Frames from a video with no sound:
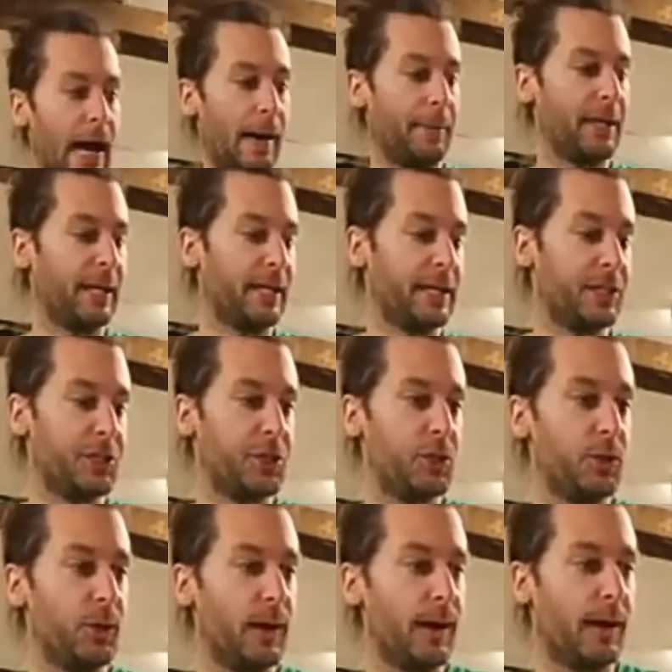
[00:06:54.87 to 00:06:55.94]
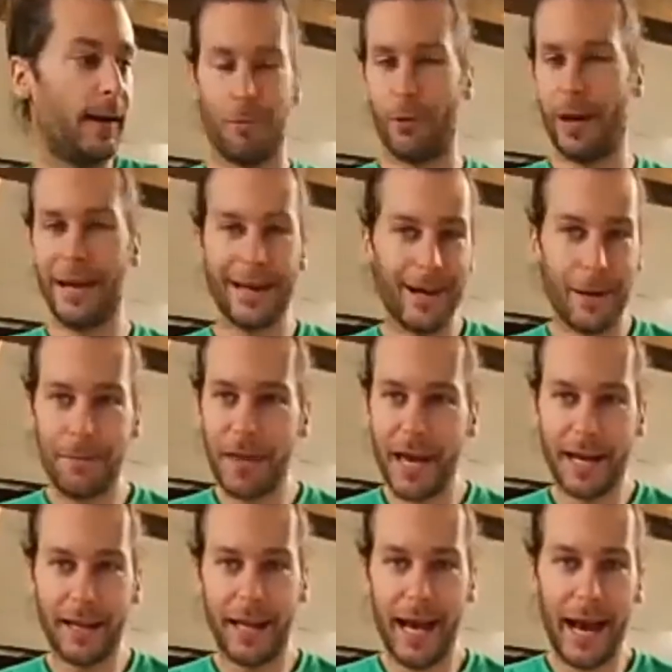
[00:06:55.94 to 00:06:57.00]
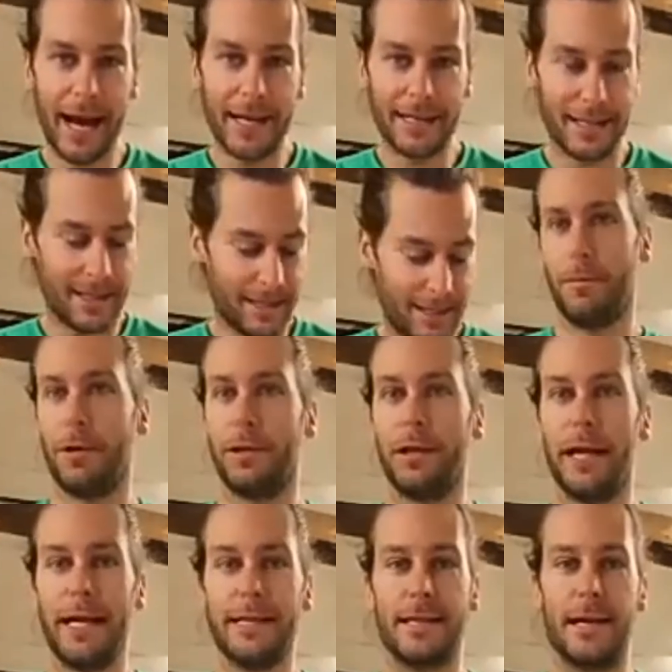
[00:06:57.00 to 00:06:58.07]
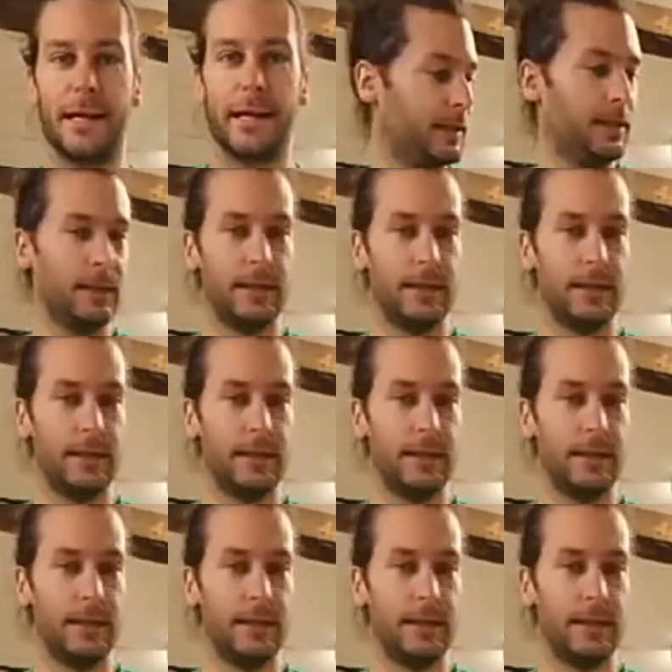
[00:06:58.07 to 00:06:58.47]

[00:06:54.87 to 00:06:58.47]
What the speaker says: I'm gonna get into breaking up that glass, putting glass on it.